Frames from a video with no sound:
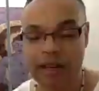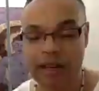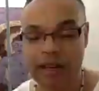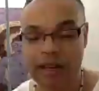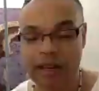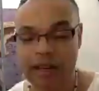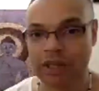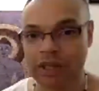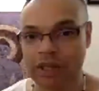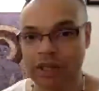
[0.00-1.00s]
to ascend
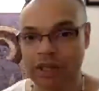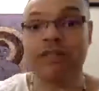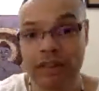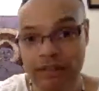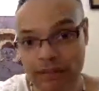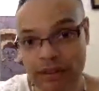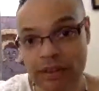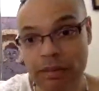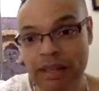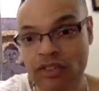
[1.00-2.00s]
the fifth
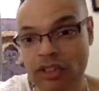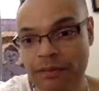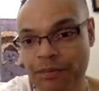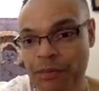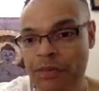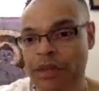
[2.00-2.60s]
dimension.